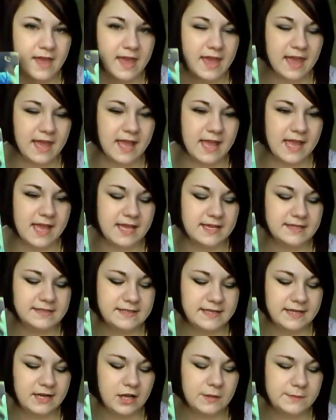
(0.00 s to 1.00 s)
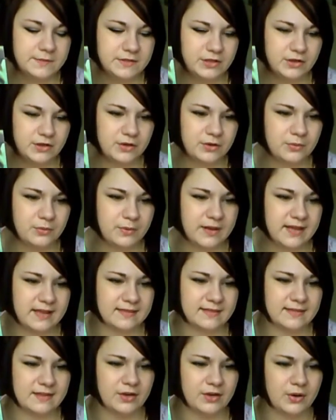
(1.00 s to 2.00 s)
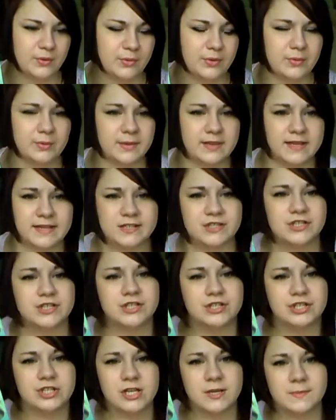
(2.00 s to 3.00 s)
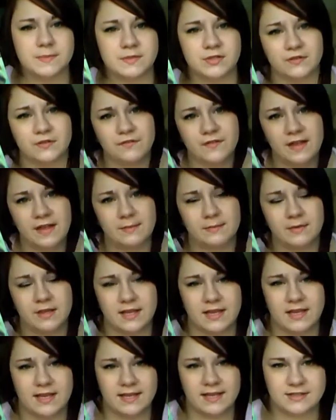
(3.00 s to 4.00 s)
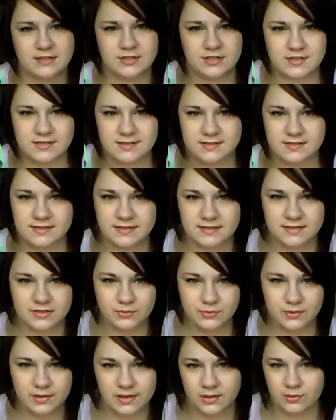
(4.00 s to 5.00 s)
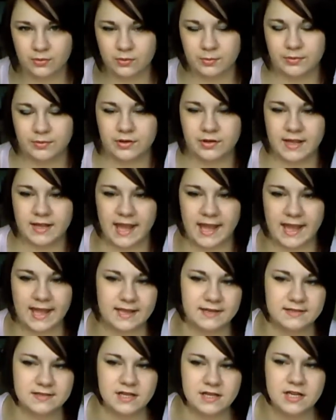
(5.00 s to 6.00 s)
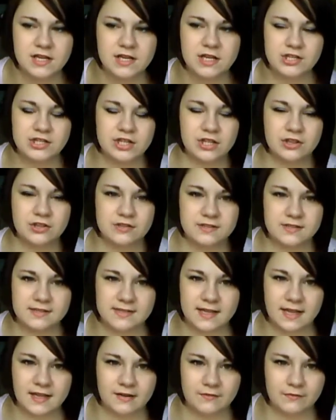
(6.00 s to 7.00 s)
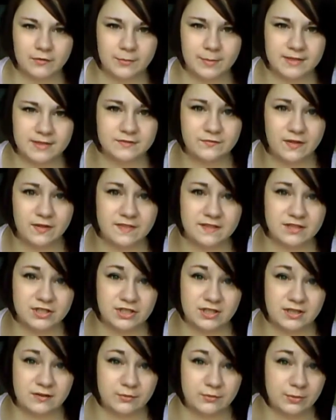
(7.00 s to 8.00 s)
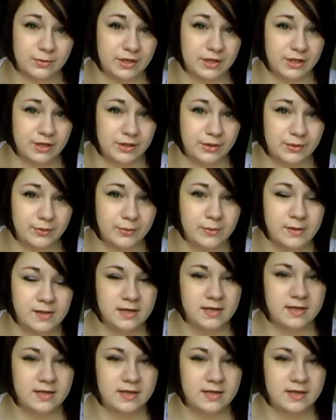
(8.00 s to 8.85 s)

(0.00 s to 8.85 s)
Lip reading: and it helps her with, her relationships, her family. It's a really cool book, and she learns the side of her best friend that she never really knew.